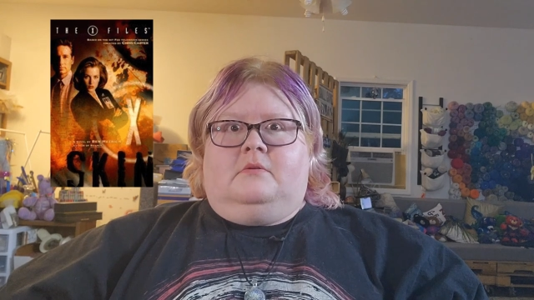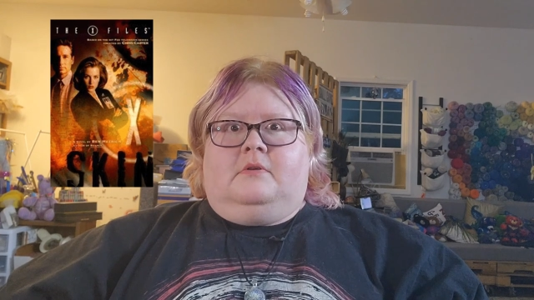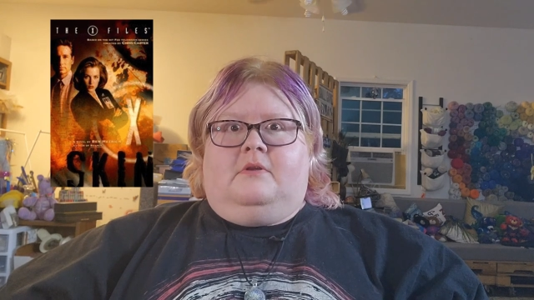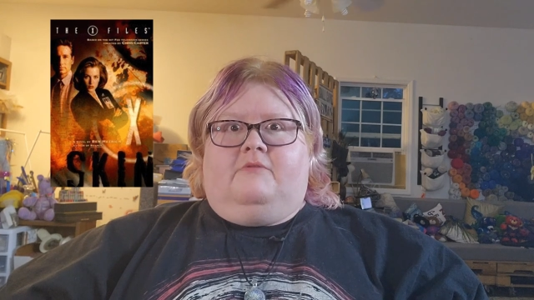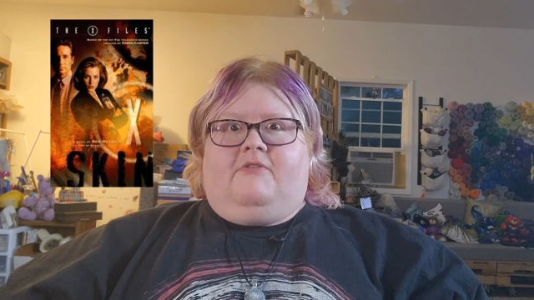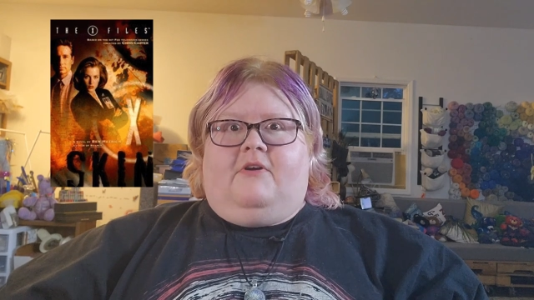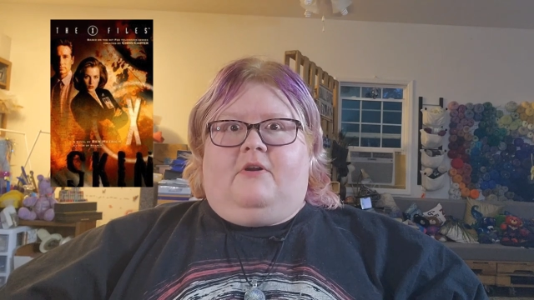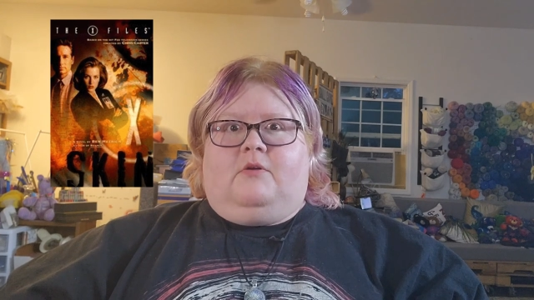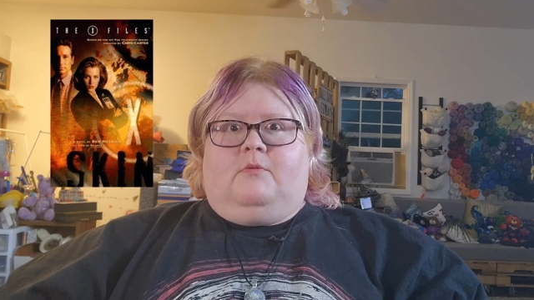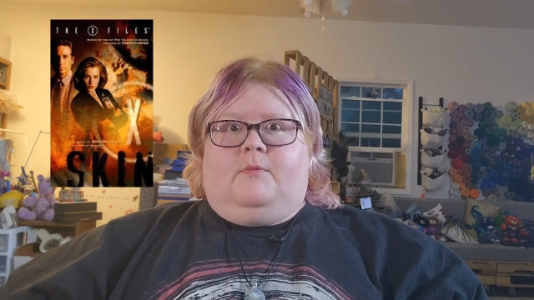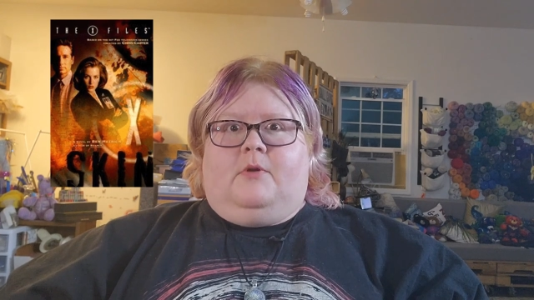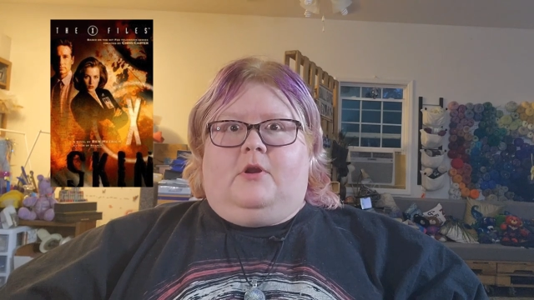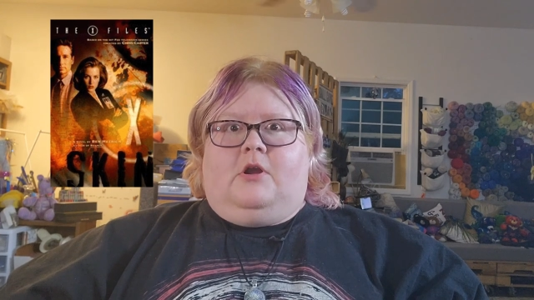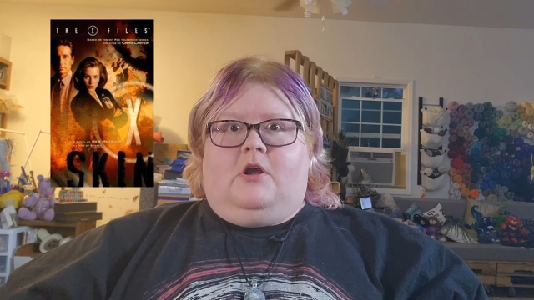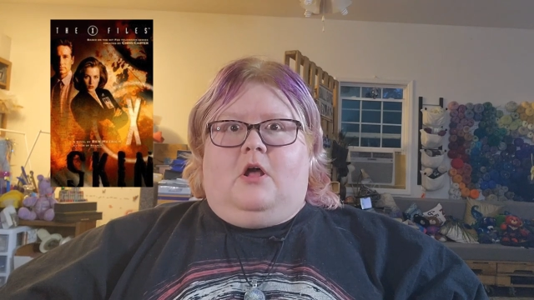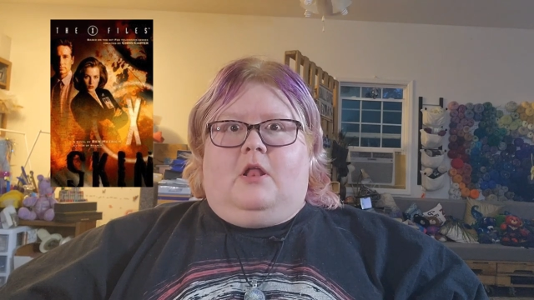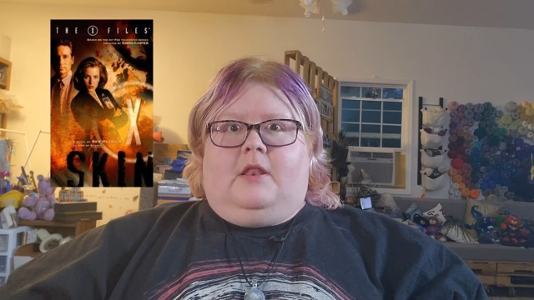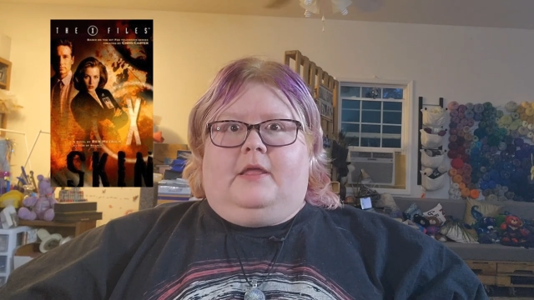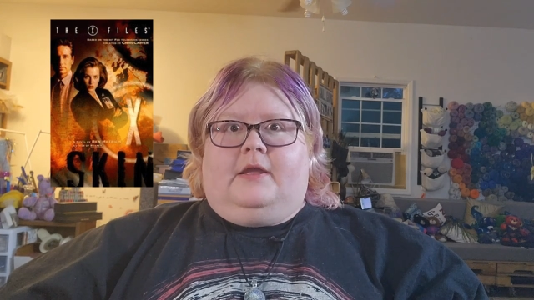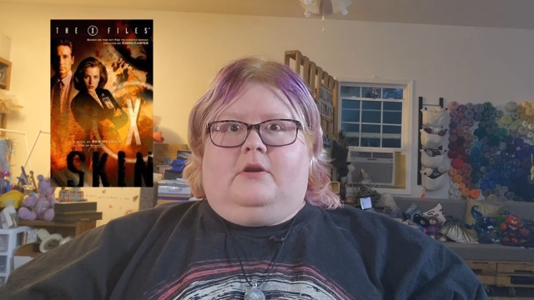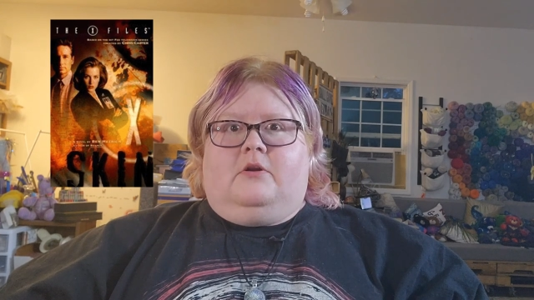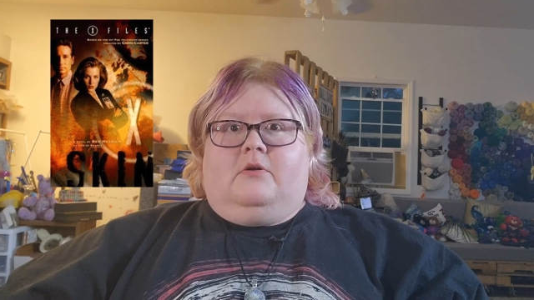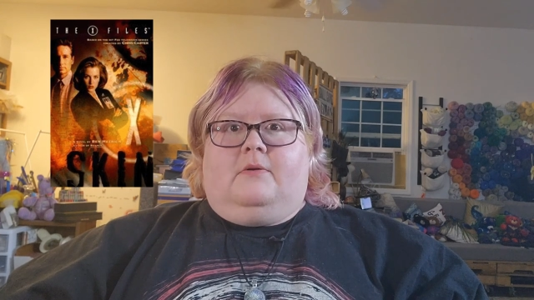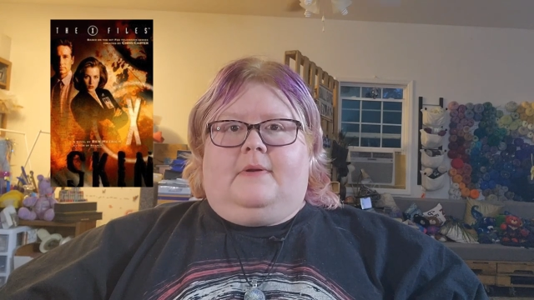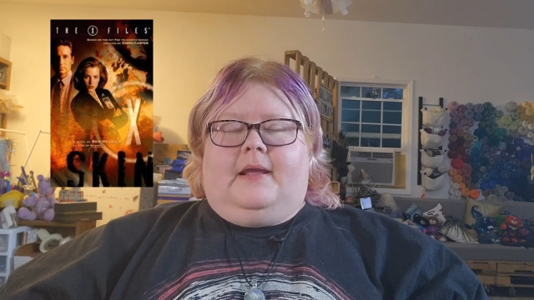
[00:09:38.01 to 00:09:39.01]
if I'm
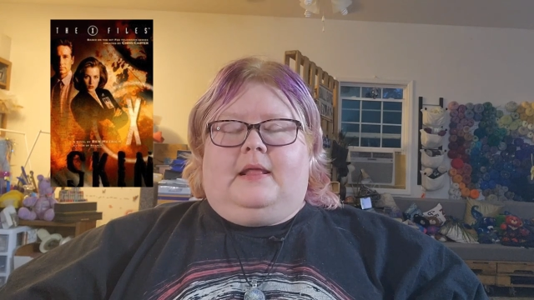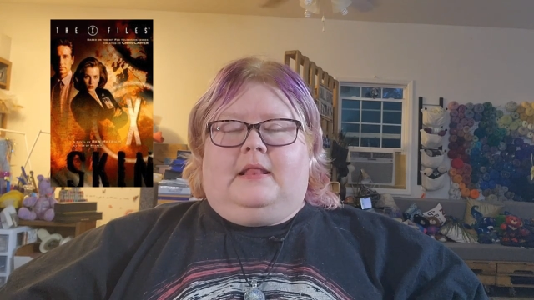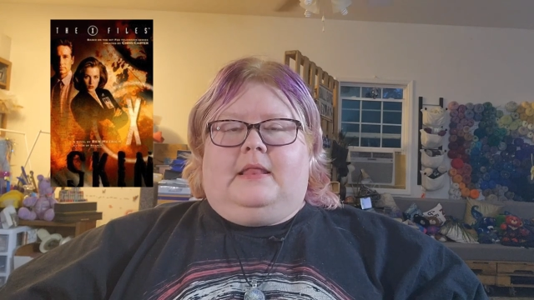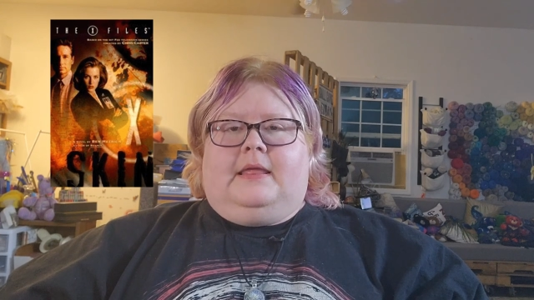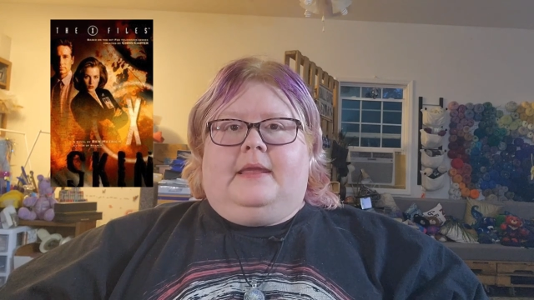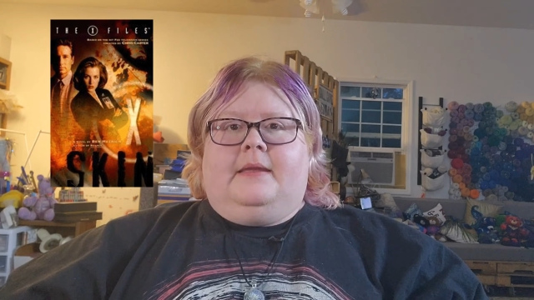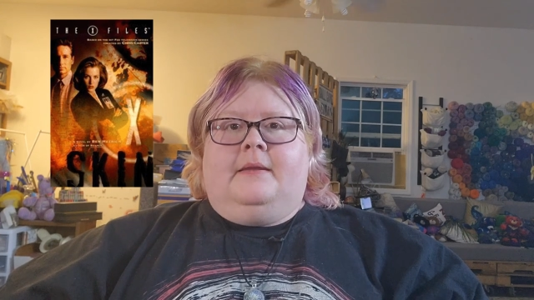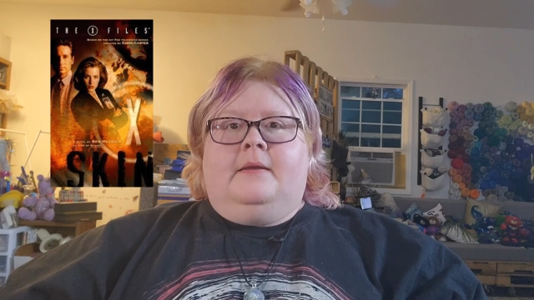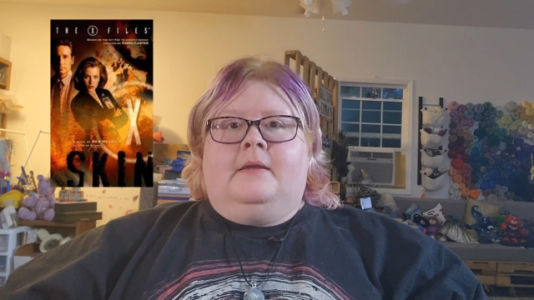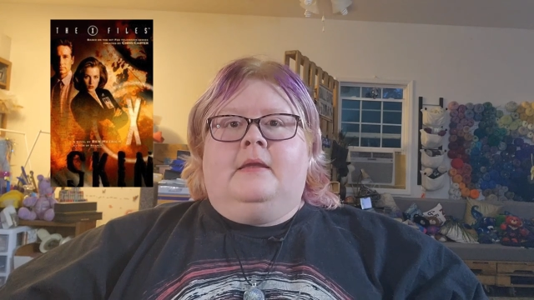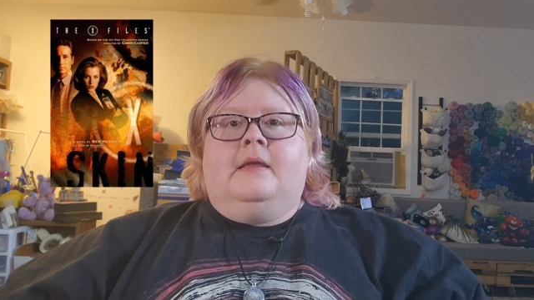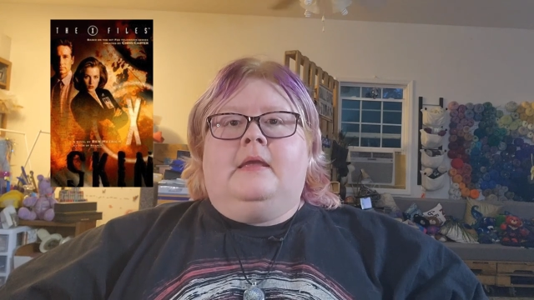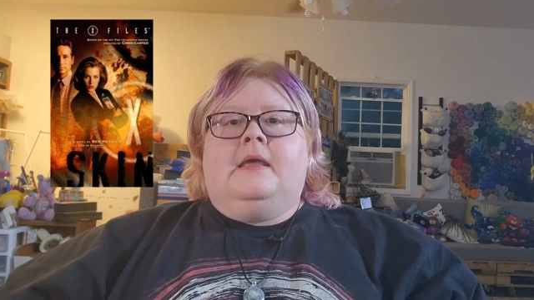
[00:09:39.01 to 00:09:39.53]
recalling correctly.